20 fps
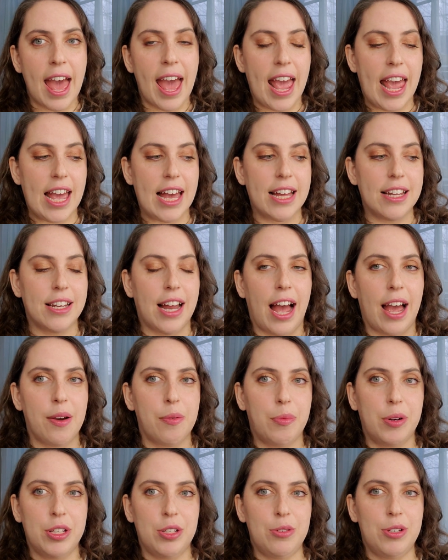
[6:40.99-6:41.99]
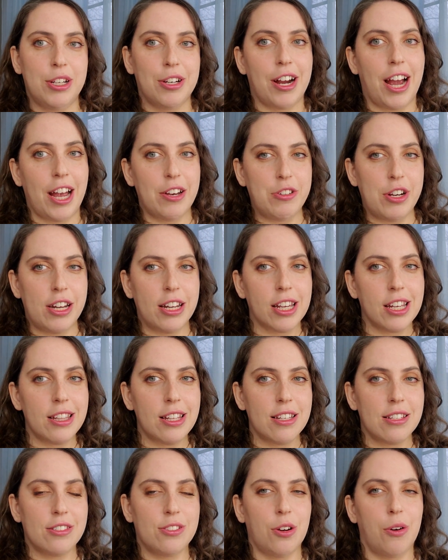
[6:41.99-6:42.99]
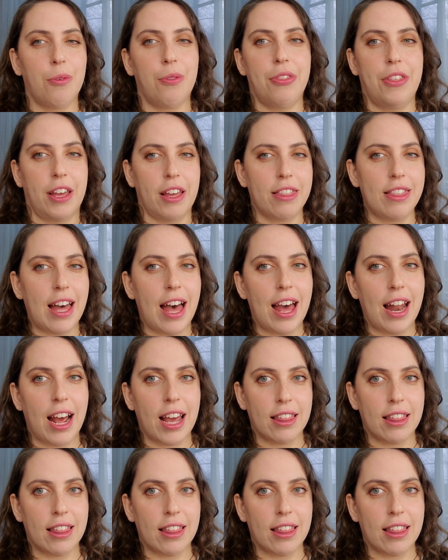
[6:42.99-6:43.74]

And I, when you hear hydrating in this, don't think that.